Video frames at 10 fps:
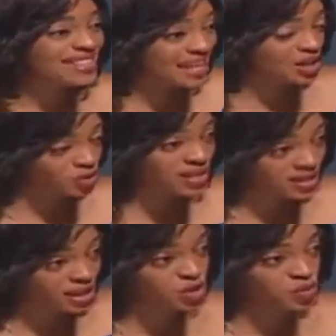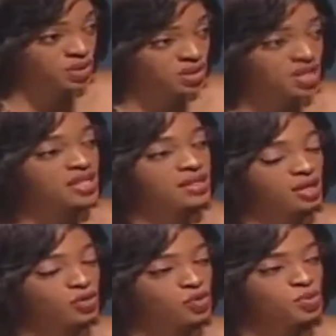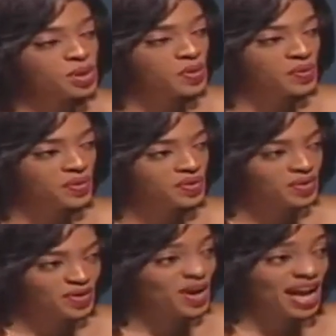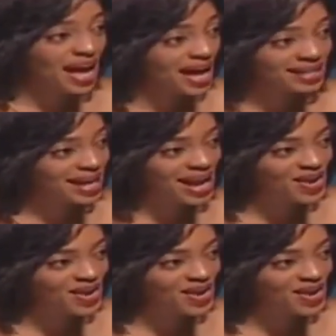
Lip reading: I should add that to it. The Rubicon. You're a hard guy.